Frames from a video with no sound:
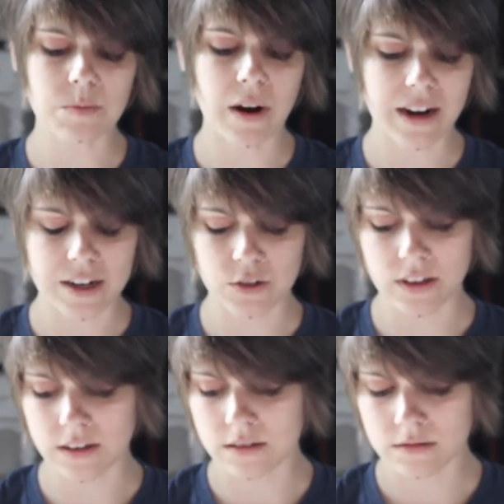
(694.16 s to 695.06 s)
might
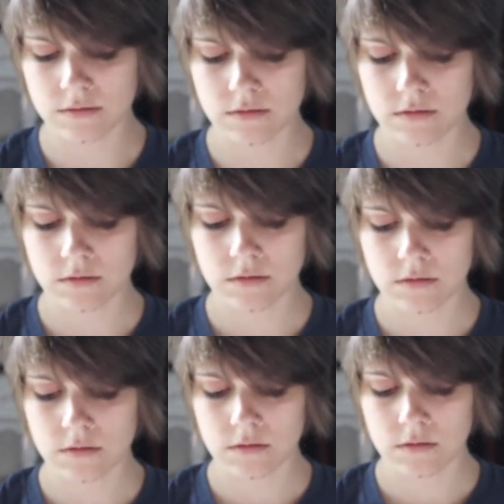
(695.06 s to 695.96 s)
actually,
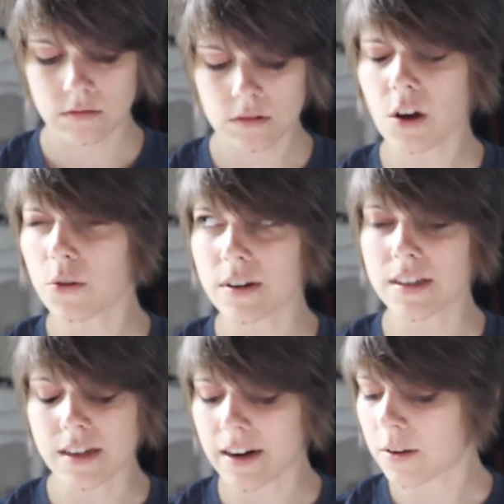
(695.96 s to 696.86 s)
no, there is
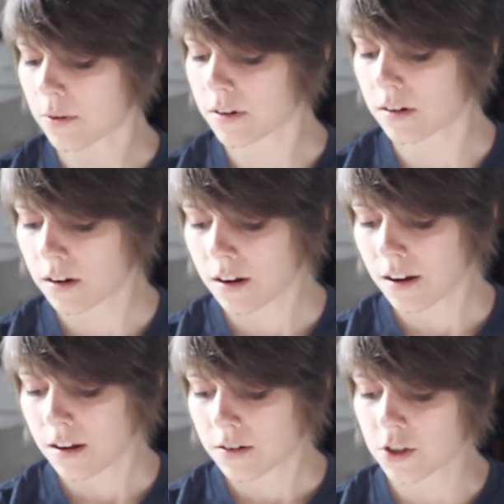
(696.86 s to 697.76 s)
a tiny one.
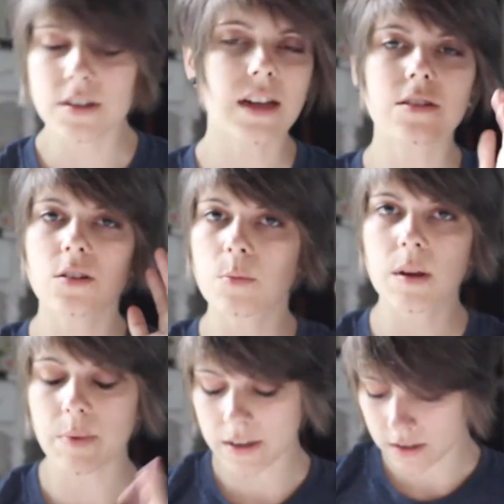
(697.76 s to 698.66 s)
She's got so
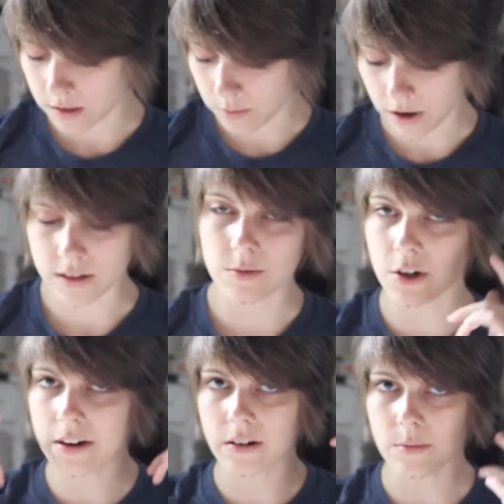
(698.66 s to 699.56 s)
many pieces and parts. I'm
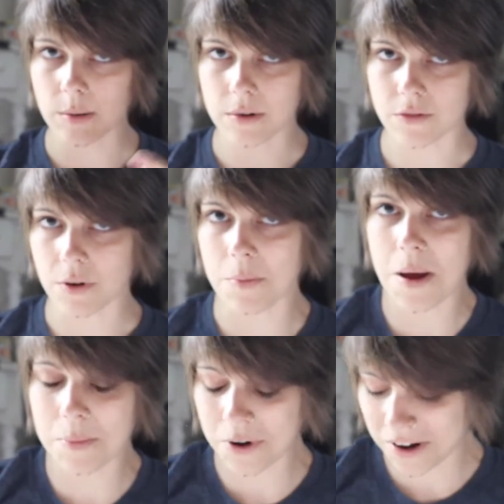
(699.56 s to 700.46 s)
trying to remember it from
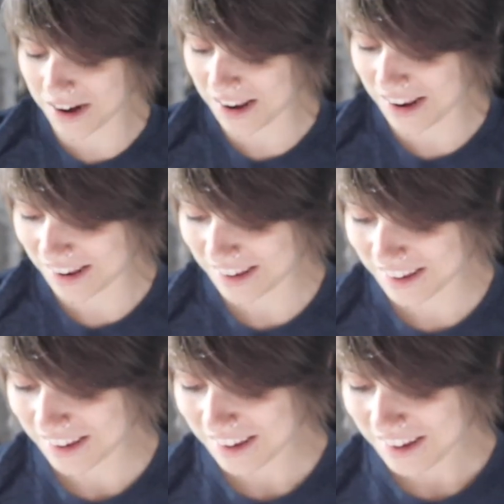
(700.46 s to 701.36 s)
memory.
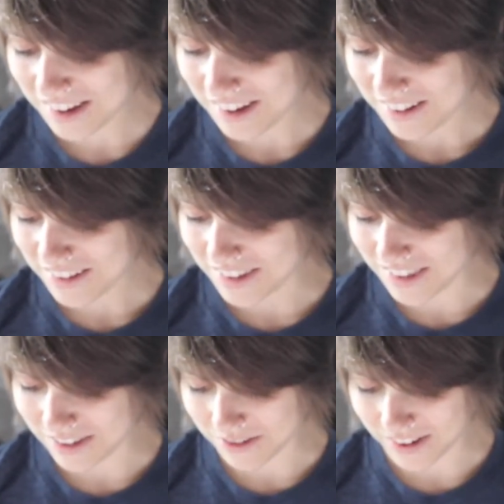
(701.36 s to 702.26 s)
Let's
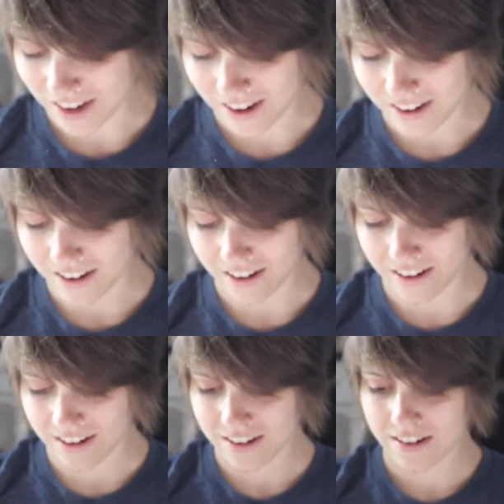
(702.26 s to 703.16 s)
see what we got here.